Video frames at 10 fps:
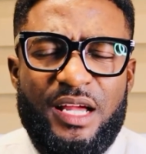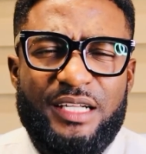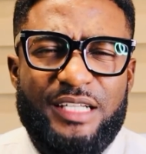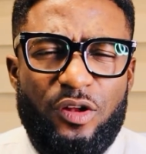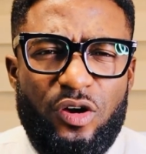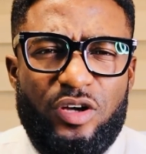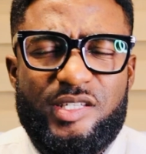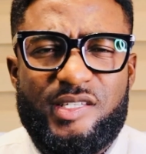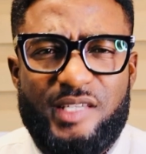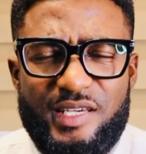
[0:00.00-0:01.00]
The Lord
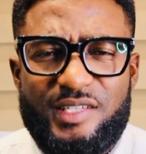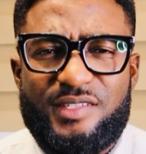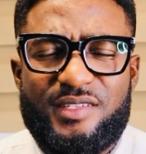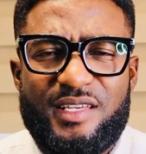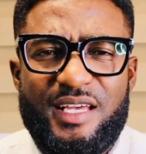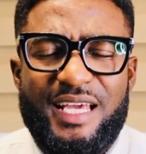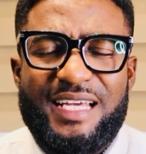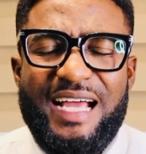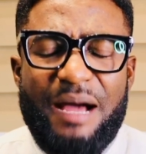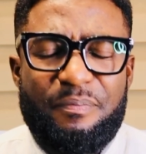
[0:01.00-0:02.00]
says,
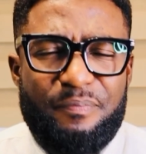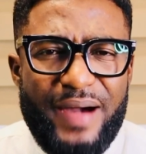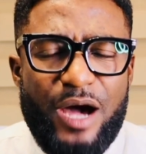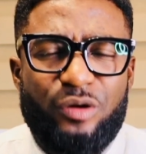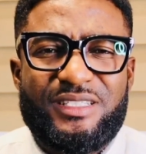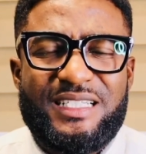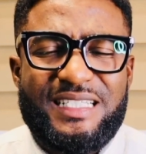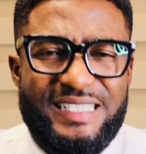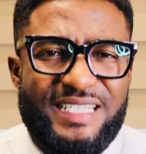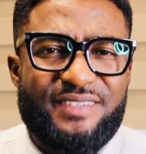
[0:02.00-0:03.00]
about
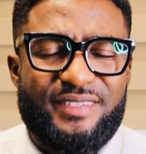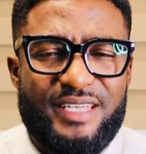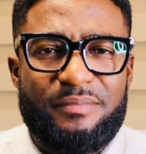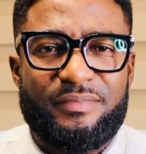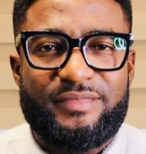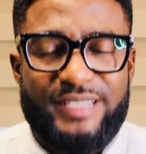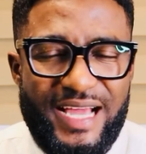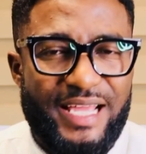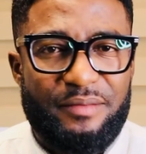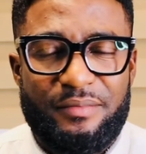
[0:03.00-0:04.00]
this same
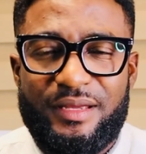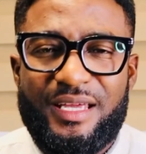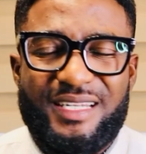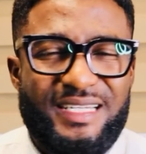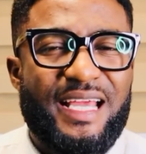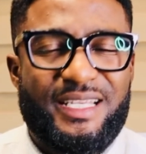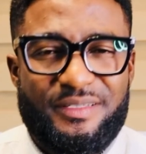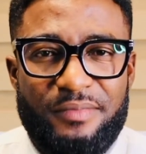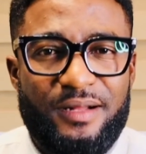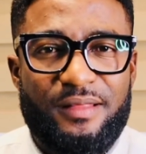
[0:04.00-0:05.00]
time next
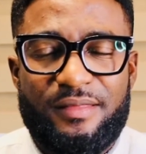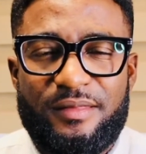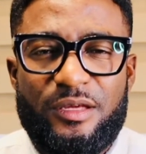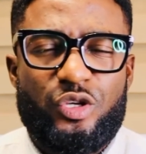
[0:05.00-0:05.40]
month,